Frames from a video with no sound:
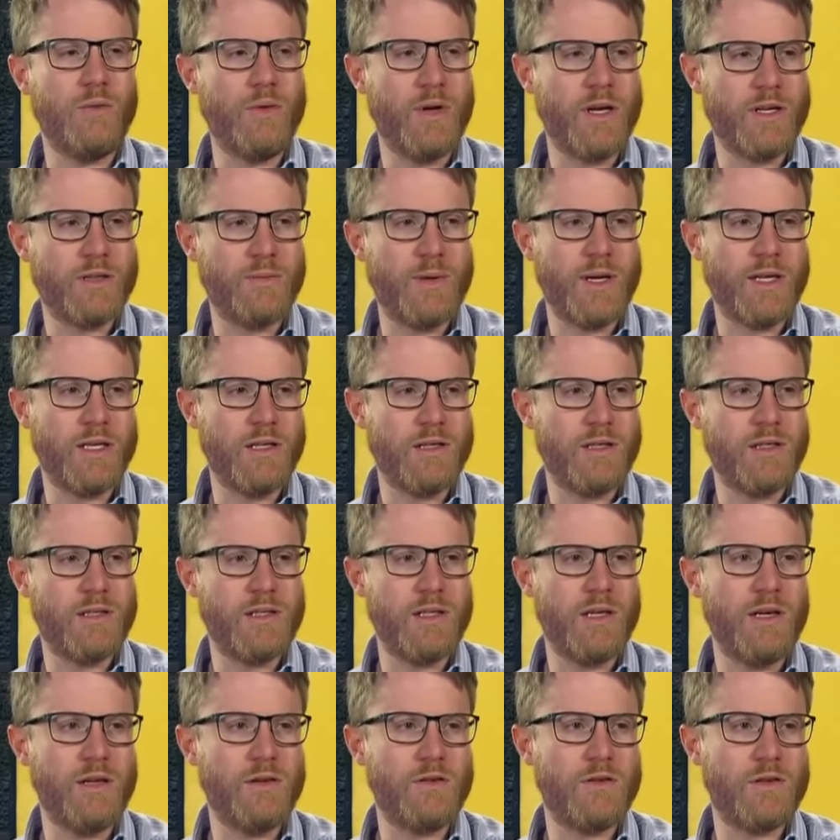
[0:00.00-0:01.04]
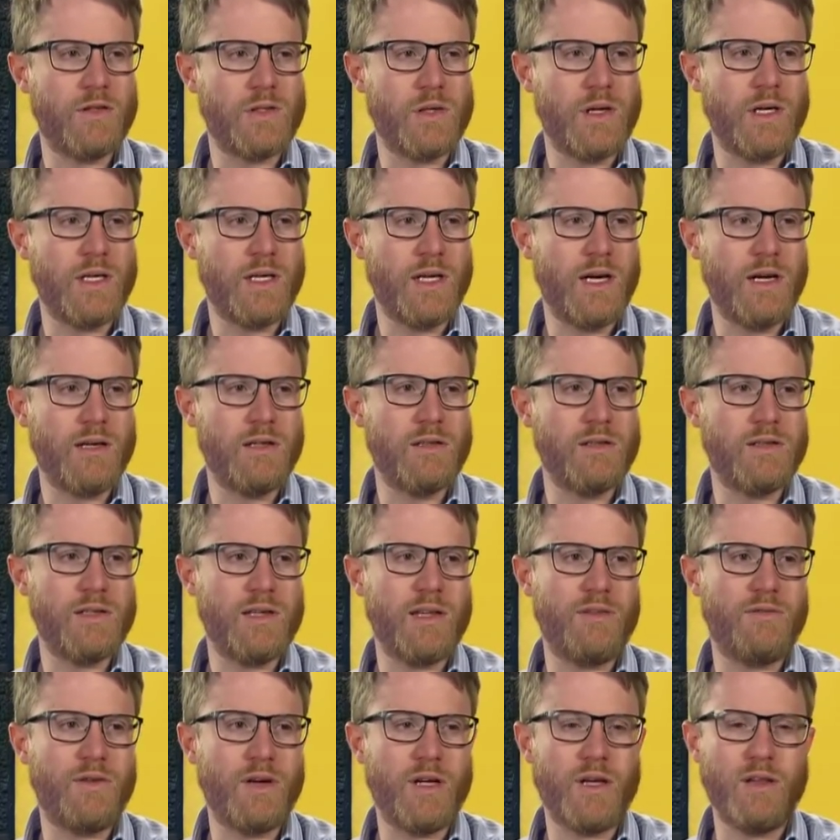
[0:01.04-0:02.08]
we expected to see an interest rate cut in South
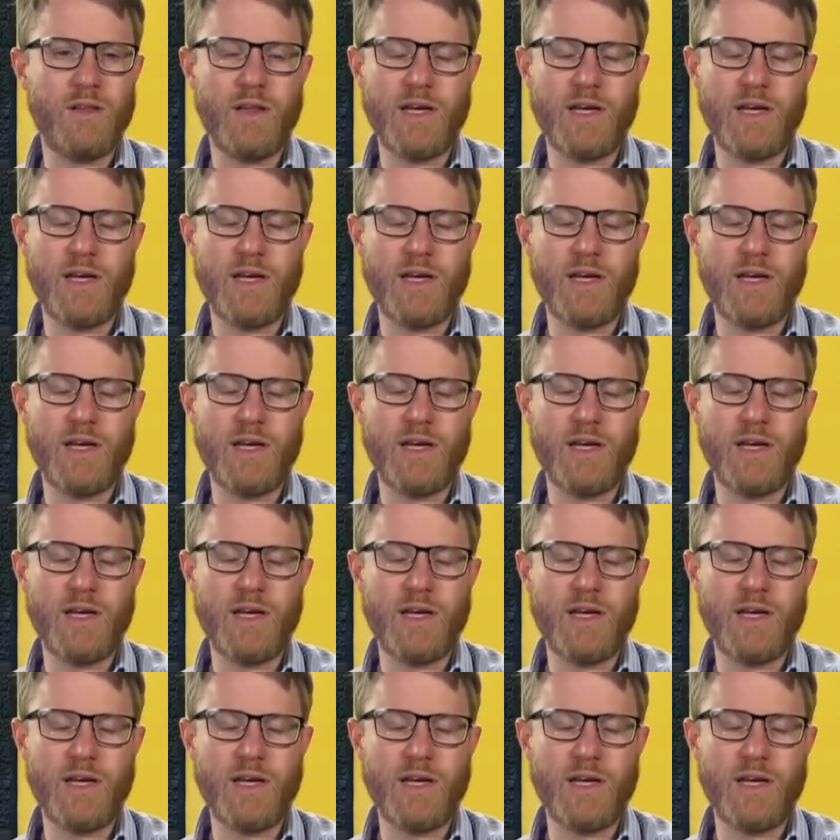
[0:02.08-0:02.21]
Africa.